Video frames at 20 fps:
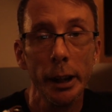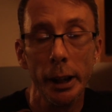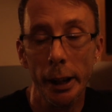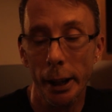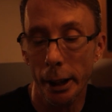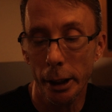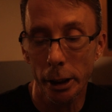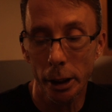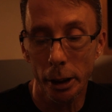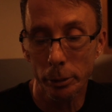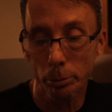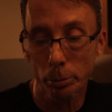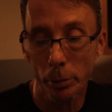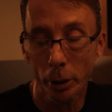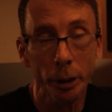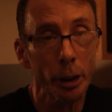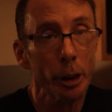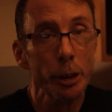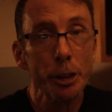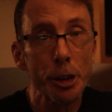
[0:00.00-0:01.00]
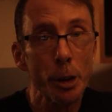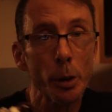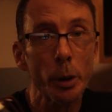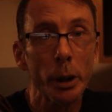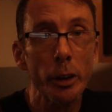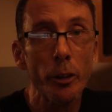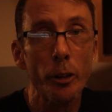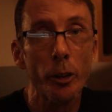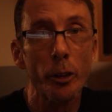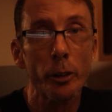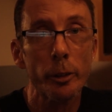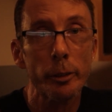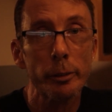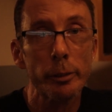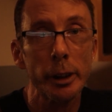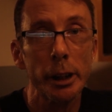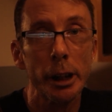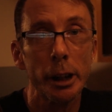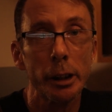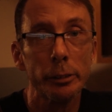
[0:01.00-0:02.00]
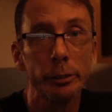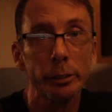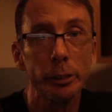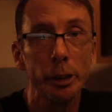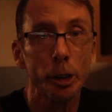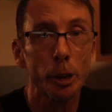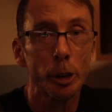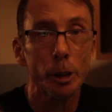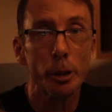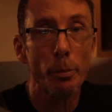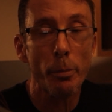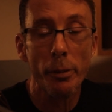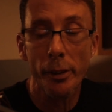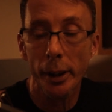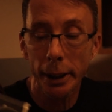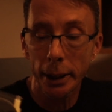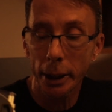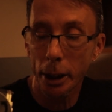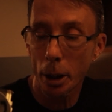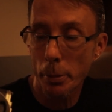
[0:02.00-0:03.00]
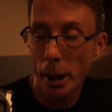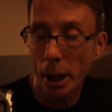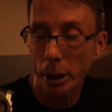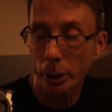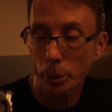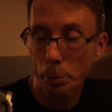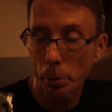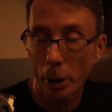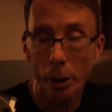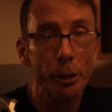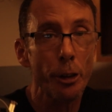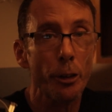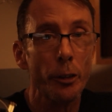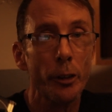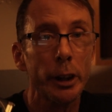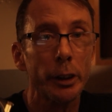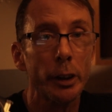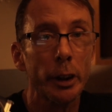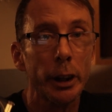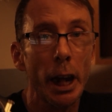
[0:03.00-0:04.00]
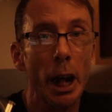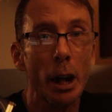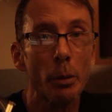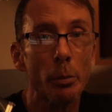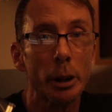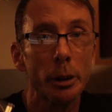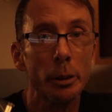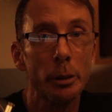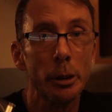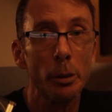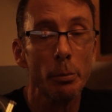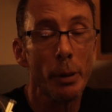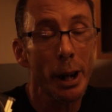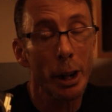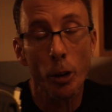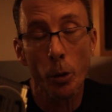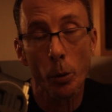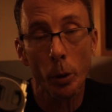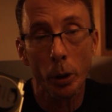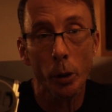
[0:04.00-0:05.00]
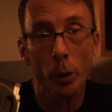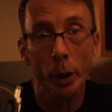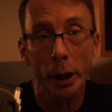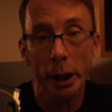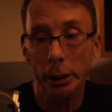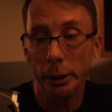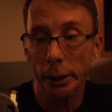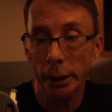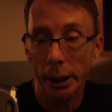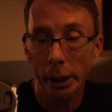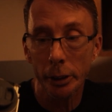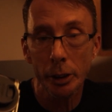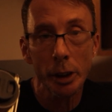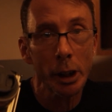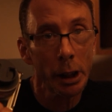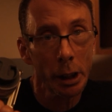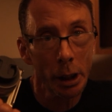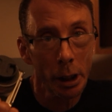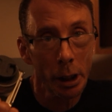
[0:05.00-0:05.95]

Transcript: and a good choice if you're thinking about purchasing the camera. Might as well go ahead and get